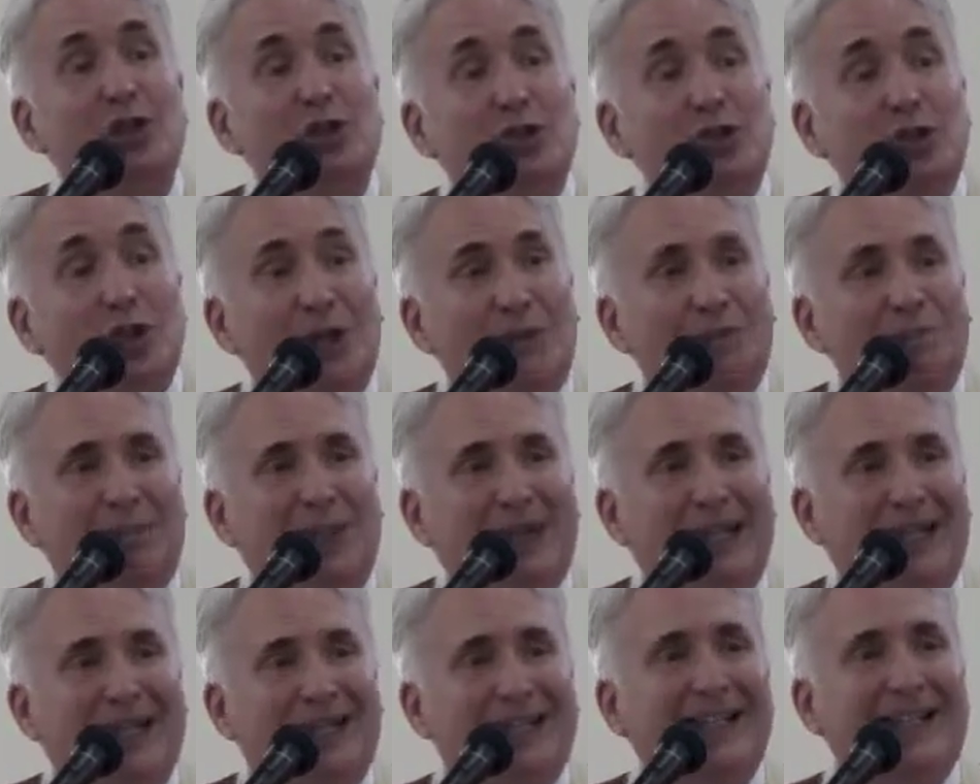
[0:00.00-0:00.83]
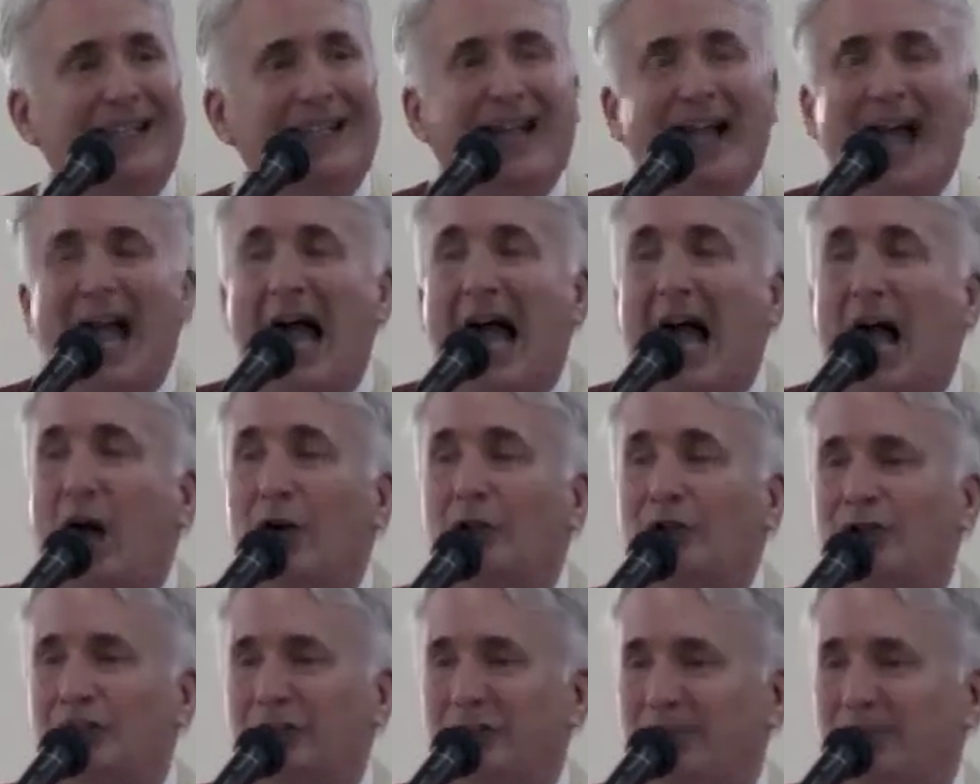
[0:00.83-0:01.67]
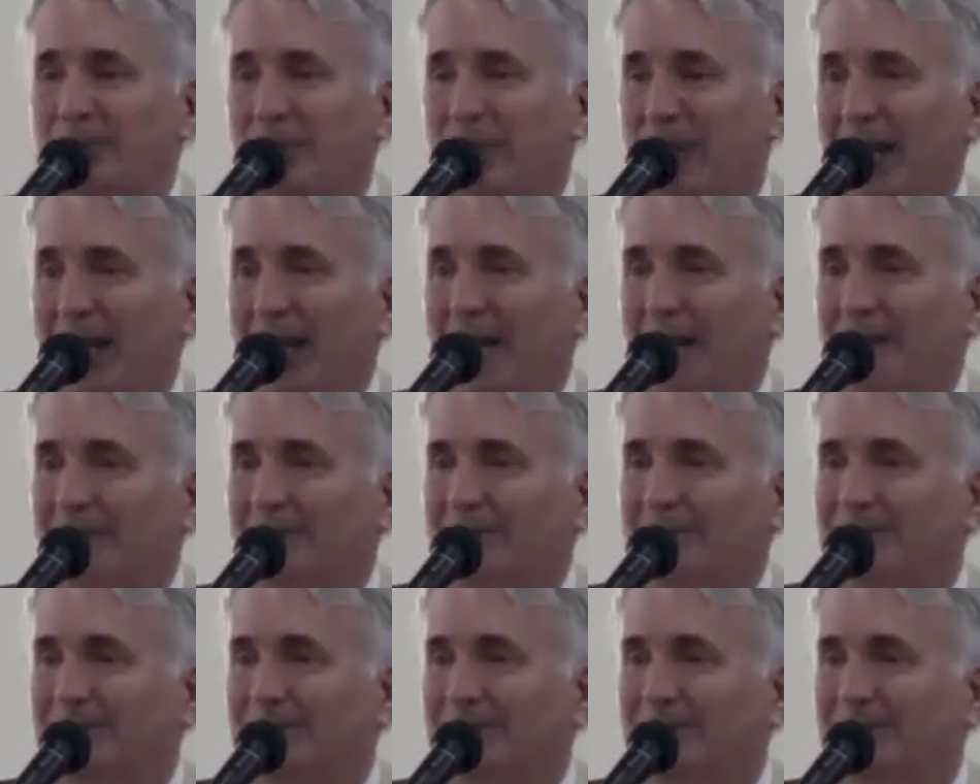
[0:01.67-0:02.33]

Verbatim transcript: should be a house of prayer.